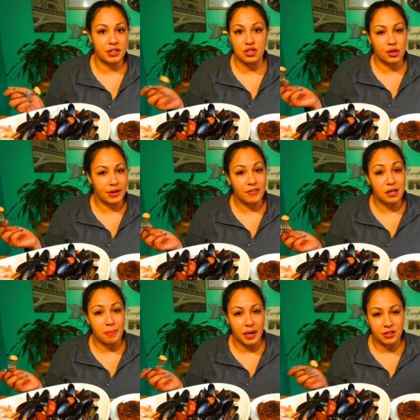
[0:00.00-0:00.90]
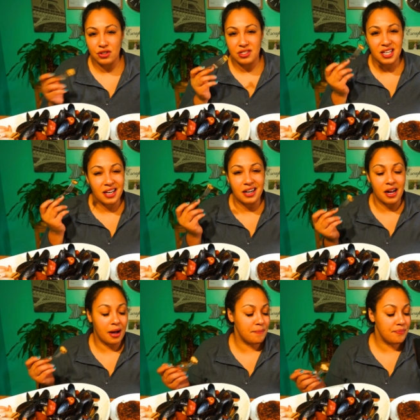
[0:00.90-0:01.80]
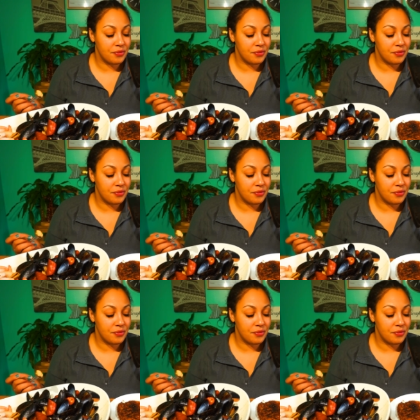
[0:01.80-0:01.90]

You don't even need a bun, you just eat it up.